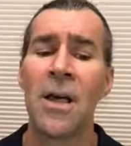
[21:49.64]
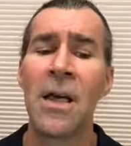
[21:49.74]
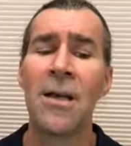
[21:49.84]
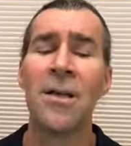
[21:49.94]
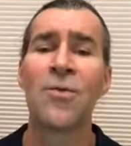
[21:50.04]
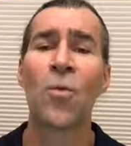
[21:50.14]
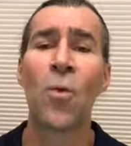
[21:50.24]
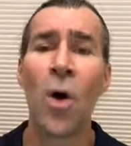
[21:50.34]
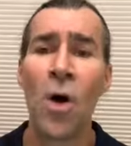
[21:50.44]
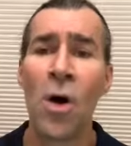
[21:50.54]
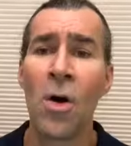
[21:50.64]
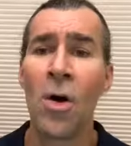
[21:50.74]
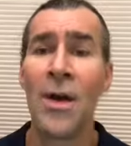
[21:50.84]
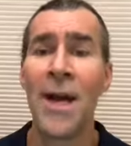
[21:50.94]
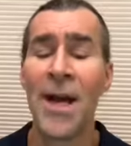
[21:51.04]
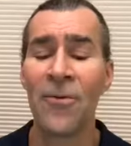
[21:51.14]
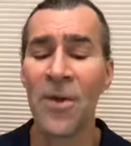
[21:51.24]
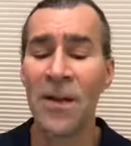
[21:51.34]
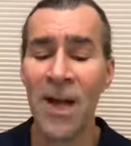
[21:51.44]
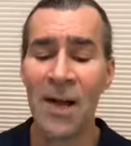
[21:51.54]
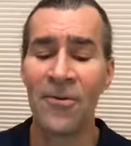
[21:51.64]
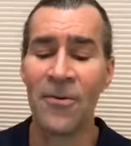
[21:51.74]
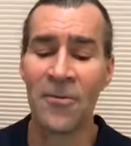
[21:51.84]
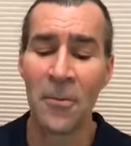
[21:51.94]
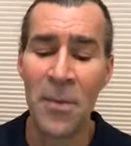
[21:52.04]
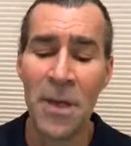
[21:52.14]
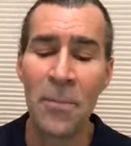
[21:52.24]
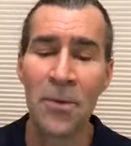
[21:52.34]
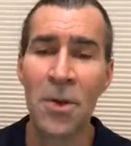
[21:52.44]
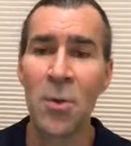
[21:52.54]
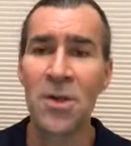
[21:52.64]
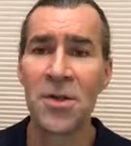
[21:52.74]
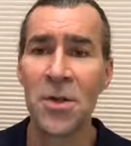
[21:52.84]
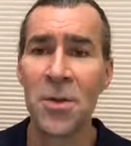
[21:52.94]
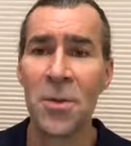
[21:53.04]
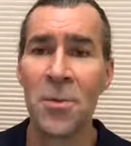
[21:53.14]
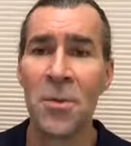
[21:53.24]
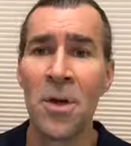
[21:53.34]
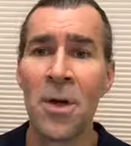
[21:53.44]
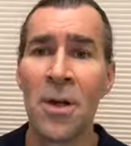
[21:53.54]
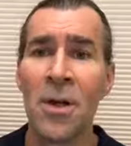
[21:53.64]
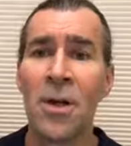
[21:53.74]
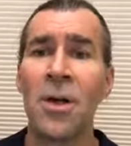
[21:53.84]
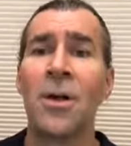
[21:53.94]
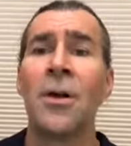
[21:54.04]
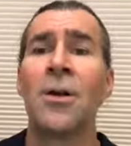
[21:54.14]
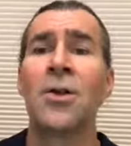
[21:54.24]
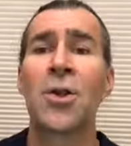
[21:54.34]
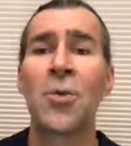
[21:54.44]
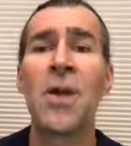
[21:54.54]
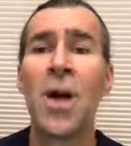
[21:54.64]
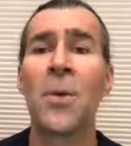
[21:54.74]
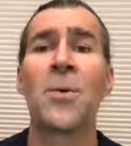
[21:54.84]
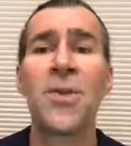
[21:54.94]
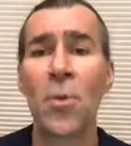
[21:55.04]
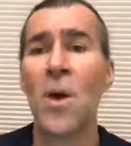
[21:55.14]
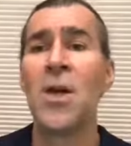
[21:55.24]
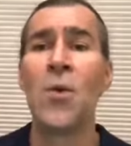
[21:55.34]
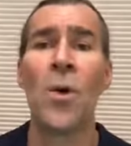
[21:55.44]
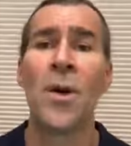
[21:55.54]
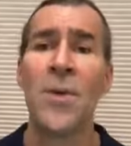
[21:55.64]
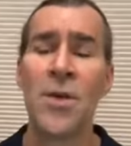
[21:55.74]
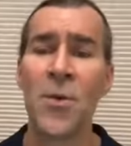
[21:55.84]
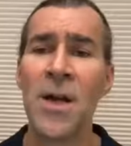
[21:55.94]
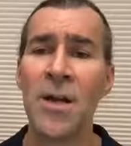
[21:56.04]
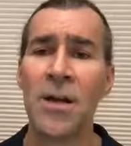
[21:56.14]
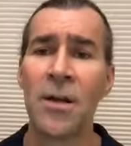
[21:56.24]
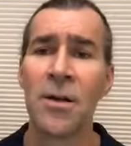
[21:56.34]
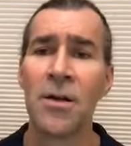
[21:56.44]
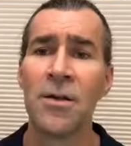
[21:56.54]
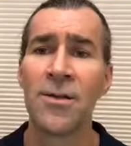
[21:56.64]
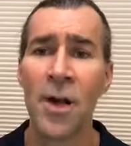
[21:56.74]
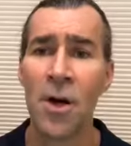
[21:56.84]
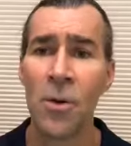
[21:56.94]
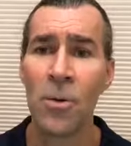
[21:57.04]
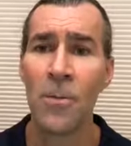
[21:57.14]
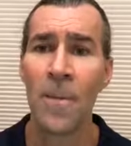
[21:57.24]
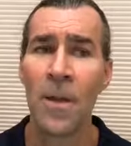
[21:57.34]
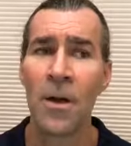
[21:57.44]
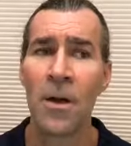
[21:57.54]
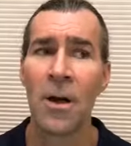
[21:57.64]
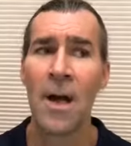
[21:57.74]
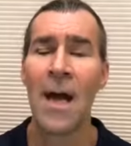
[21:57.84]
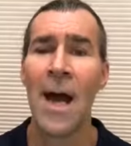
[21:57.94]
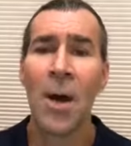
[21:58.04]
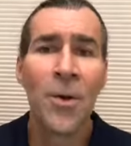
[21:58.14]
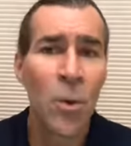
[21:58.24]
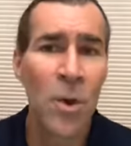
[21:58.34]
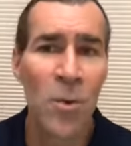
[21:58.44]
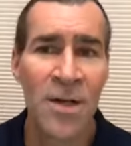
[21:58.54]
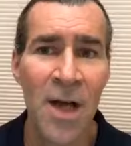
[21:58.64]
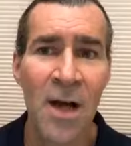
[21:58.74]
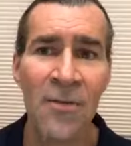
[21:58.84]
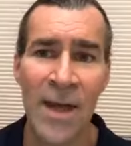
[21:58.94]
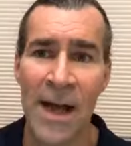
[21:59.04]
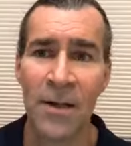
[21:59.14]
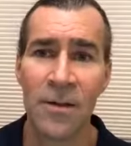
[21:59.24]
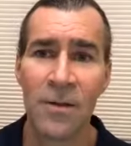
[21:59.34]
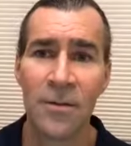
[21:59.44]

it is wrong on every level for people to assume treat others the way you want to be treated. So, how do we resolve that?